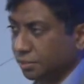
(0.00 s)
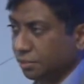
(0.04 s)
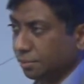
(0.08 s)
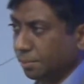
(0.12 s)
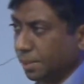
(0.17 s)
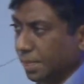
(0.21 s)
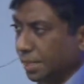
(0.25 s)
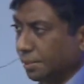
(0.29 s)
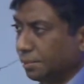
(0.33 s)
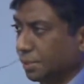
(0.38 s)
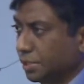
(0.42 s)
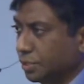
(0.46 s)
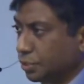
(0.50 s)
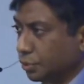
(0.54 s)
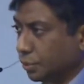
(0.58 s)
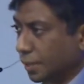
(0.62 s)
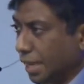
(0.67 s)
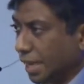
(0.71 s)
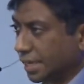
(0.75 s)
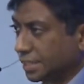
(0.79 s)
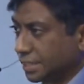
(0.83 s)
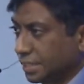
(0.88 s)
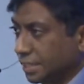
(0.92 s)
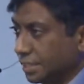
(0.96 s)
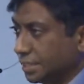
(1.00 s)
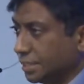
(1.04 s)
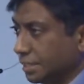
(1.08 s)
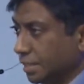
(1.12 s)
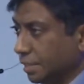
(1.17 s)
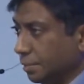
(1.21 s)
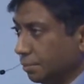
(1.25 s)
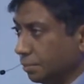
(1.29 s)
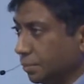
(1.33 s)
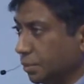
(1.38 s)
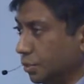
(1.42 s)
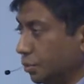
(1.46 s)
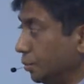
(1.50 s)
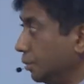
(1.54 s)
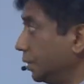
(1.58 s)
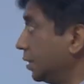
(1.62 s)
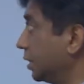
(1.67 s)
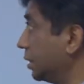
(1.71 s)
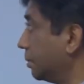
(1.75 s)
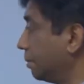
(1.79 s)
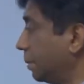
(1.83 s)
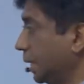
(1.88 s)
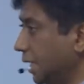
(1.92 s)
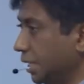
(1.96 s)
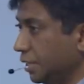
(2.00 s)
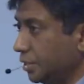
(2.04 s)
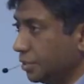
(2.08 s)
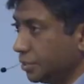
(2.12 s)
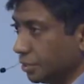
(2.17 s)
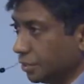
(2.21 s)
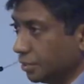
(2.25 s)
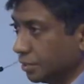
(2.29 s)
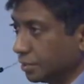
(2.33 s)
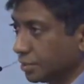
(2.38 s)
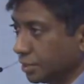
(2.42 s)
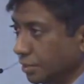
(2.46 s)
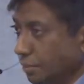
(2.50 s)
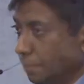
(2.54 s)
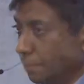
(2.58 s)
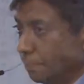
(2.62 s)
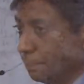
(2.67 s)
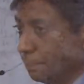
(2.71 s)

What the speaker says: you'll be able to access them through this page also.